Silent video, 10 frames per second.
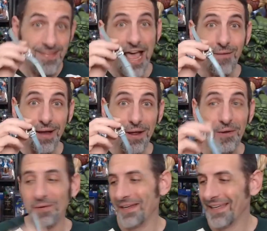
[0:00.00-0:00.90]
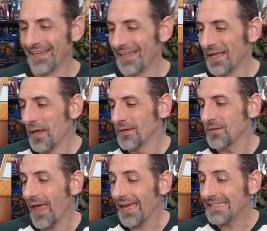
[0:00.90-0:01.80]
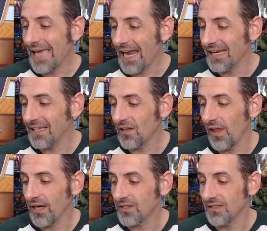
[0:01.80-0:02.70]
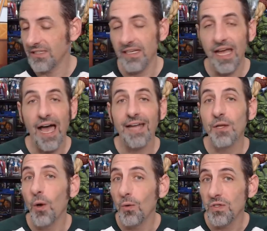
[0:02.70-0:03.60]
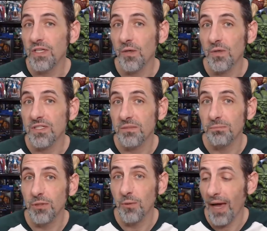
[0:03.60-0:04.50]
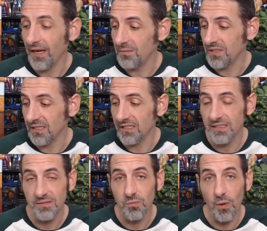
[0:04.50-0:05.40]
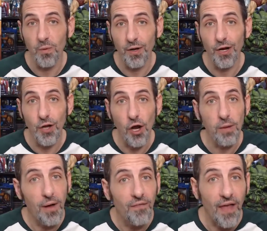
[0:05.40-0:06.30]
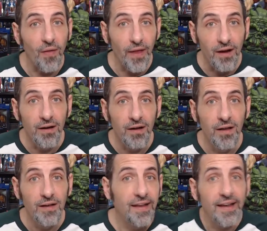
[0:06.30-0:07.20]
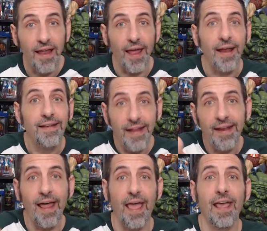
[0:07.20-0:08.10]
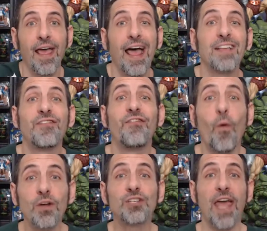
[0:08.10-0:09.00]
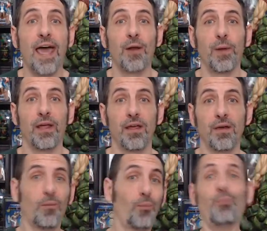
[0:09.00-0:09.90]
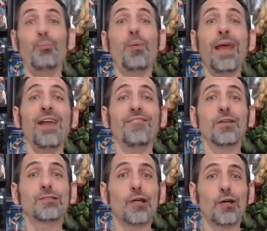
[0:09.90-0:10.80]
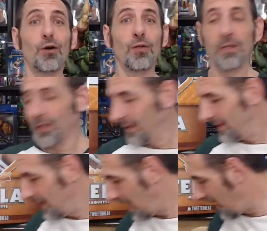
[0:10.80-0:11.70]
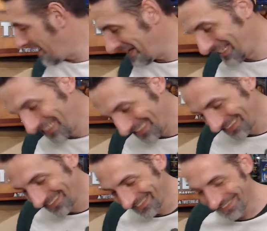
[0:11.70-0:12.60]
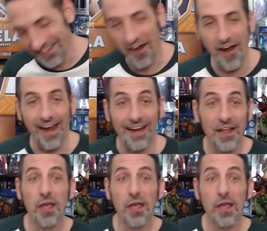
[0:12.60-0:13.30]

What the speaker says: Now I do. So that gets added to the collection. See, I told you there were some blue items in this, what we're going to talk about down there. Didn't I? That's foreshadowing. Bringing it full circle. All right.